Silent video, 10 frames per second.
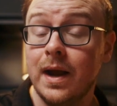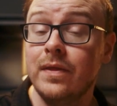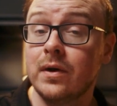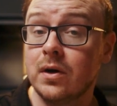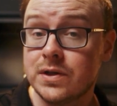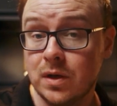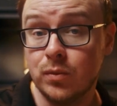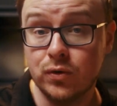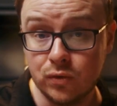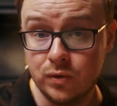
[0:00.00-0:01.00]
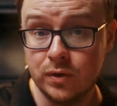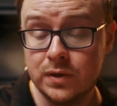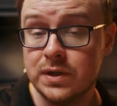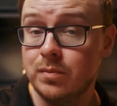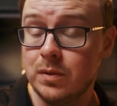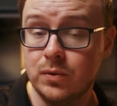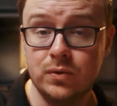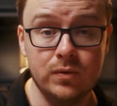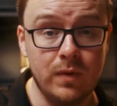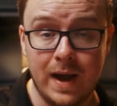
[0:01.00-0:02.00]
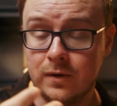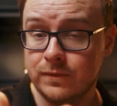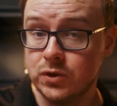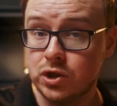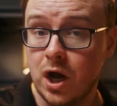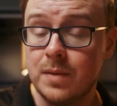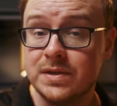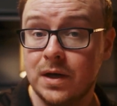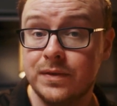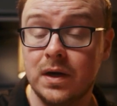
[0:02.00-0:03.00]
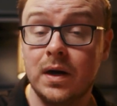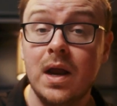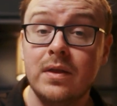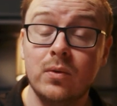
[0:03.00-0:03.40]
and there are some recruiters and people who hire for jobs out there